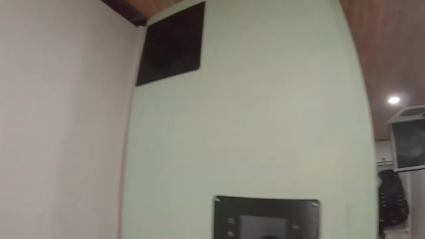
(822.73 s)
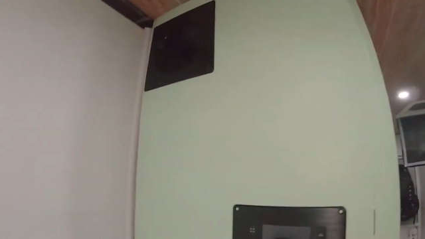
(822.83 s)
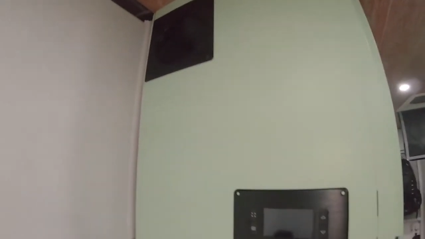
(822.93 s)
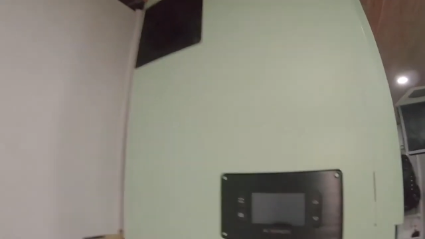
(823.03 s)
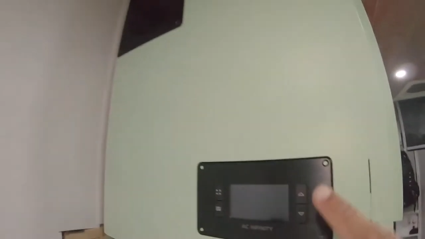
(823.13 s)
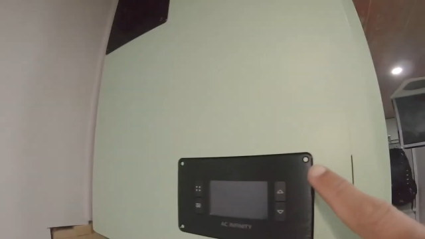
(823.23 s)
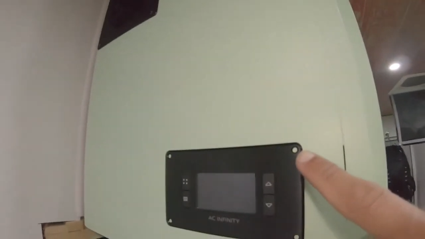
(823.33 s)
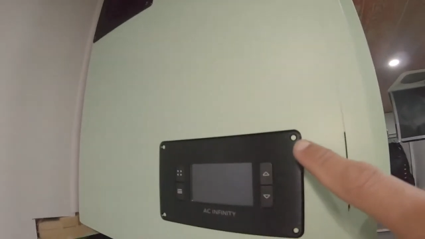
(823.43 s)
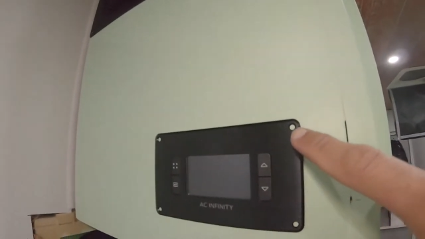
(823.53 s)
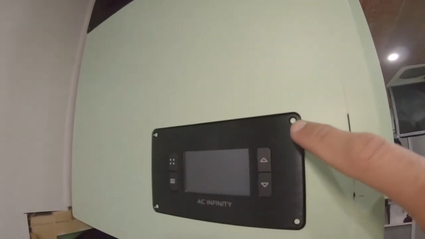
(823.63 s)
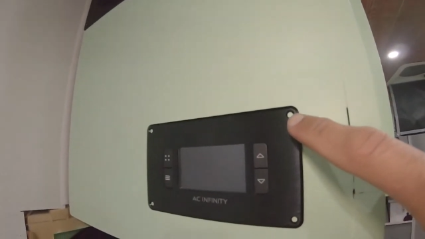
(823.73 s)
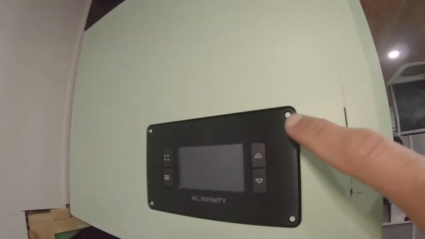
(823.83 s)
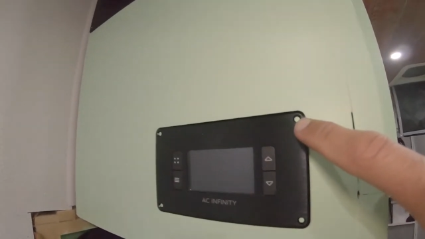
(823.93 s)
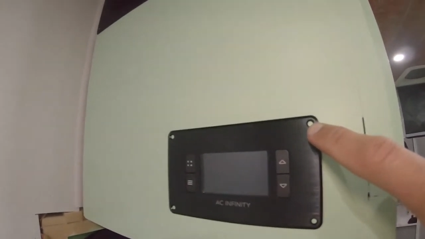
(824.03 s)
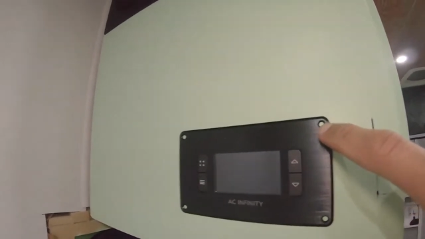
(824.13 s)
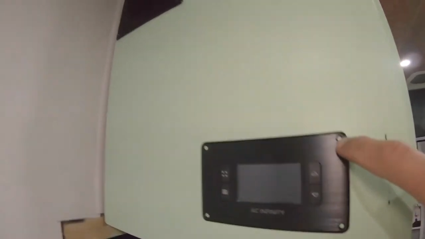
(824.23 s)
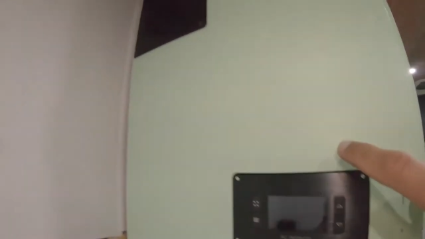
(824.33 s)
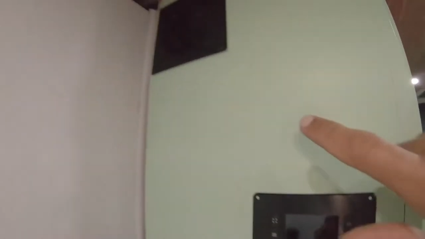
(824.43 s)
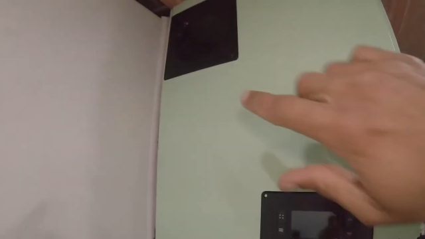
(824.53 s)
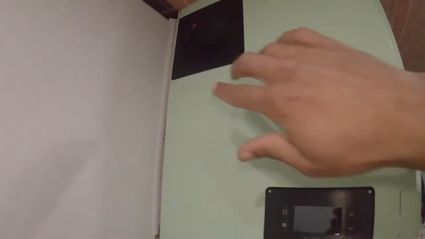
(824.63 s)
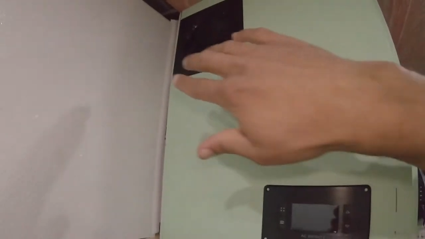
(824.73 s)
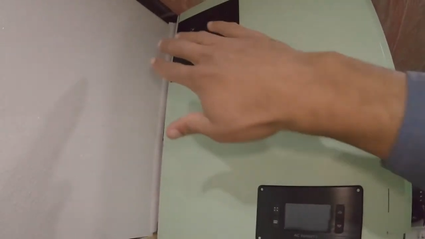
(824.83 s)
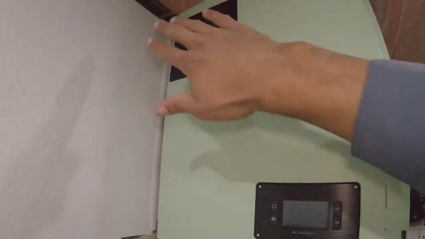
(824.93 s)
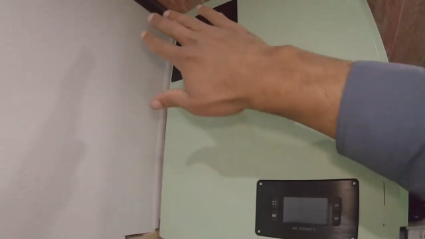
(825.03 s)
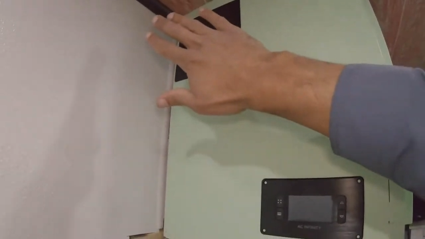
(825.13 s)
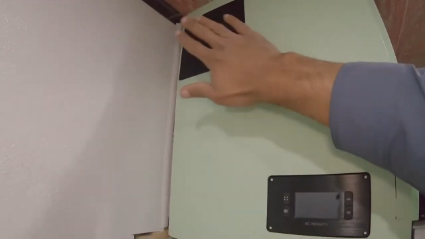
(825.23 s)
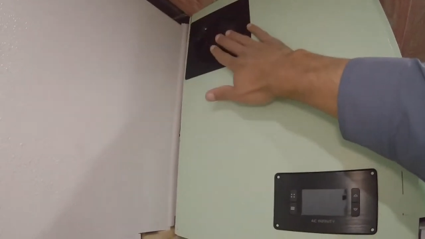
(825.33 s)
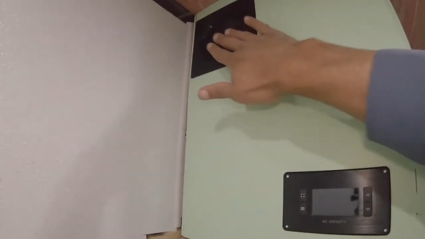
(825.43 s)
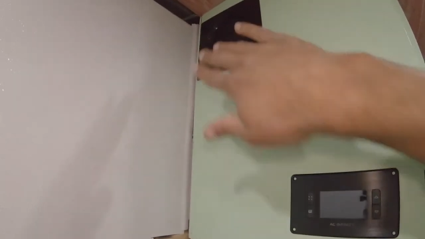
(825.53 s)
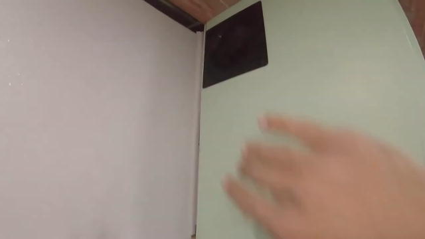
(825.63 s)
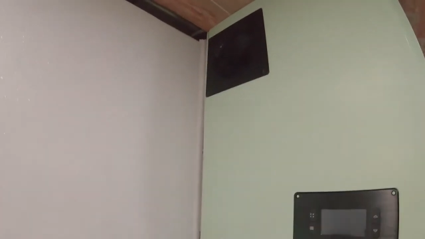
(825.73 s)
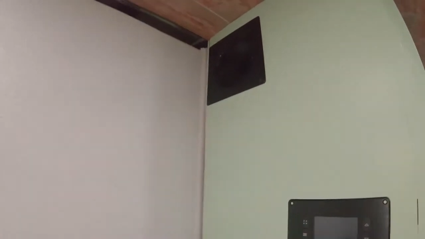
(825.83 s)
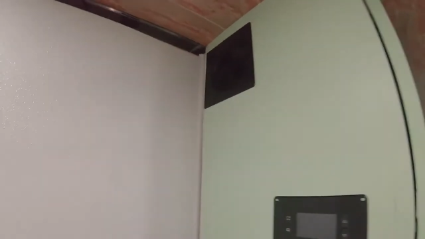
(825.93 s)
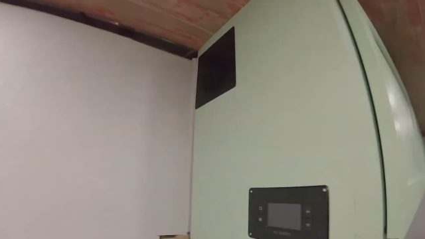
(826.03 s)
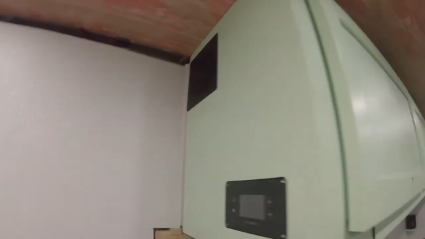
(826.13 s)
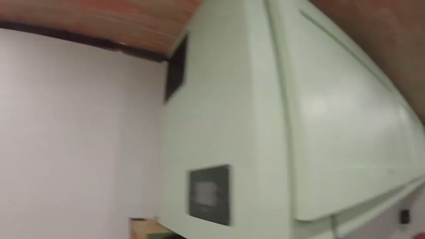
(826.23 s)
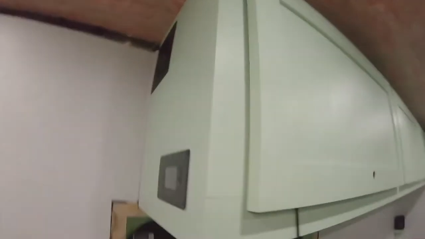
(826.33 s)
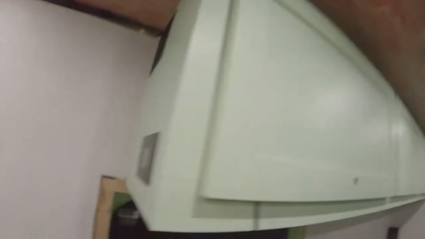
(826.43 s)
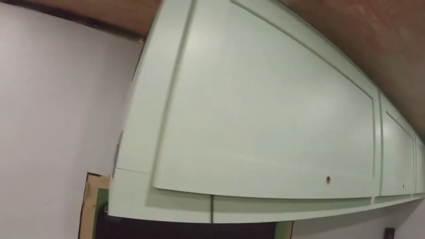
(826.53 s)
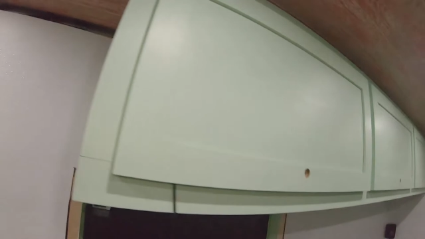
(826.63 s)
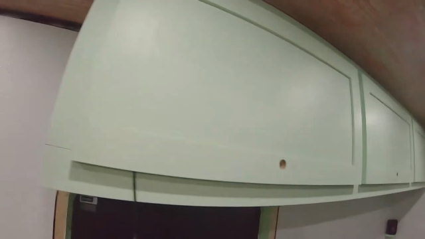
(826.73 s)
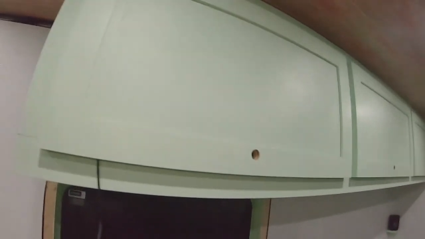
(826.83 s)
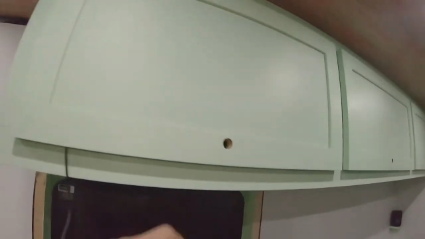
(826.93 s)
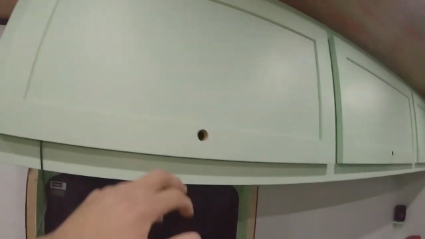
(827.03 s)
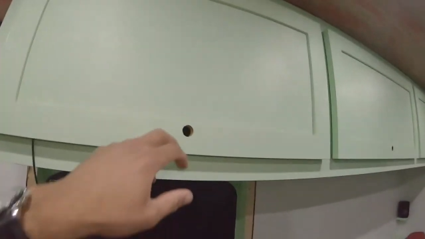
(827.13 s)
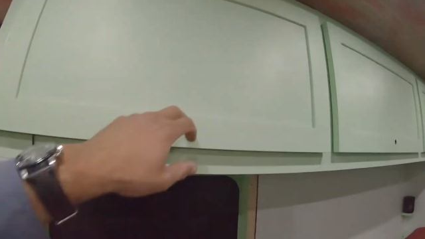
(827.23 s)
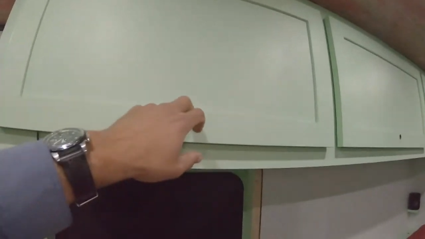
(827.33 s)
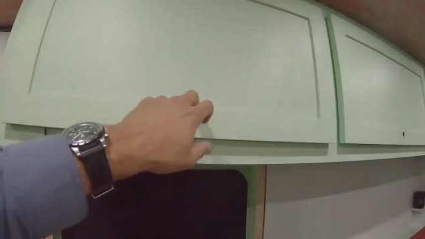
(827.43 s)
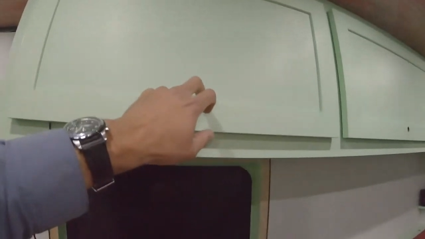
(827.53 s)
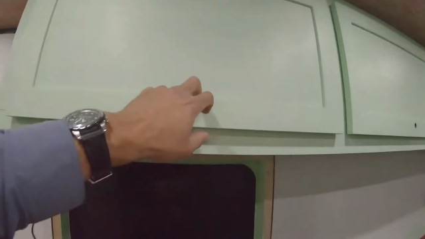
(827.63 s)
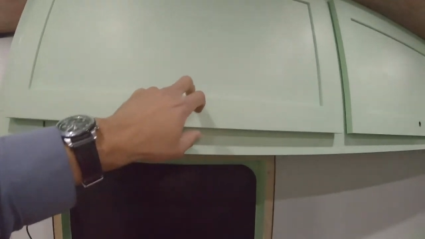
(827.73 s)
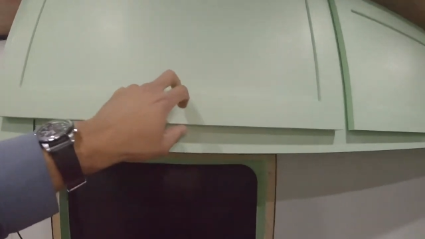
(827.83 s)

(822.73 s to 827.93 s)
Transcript: (no speaker visible)